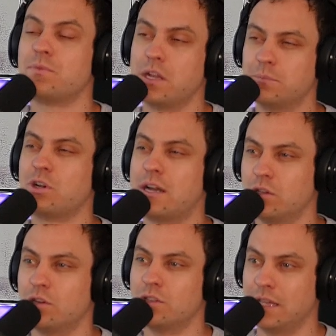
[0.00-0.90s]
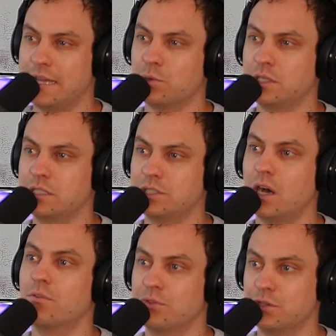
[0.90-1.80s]
and I'm trying to learn the language
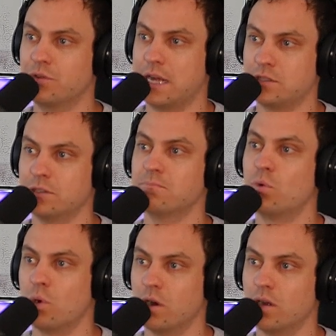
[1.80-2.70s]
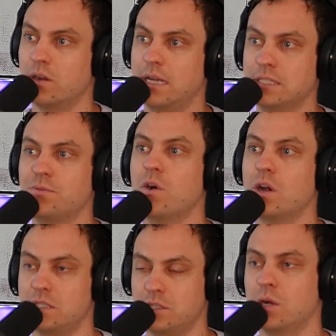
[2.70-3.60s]
yeah. of the director more as
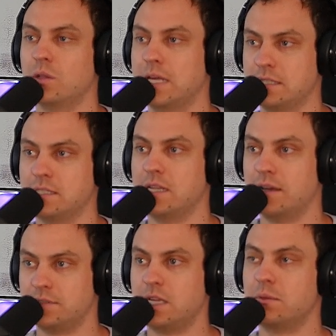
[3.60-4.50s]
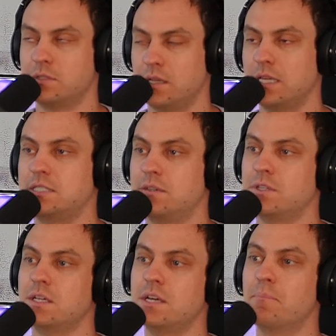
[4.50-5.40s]
far as you know lenses and f stops and all that stuff.
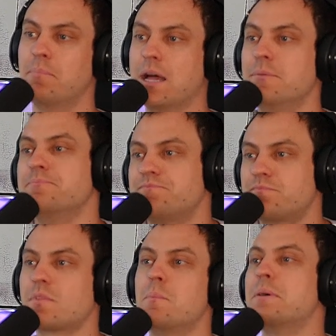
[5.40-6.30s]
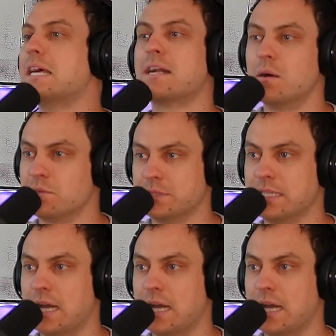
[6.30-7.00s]
That but, comes with just. But that yeah. comes with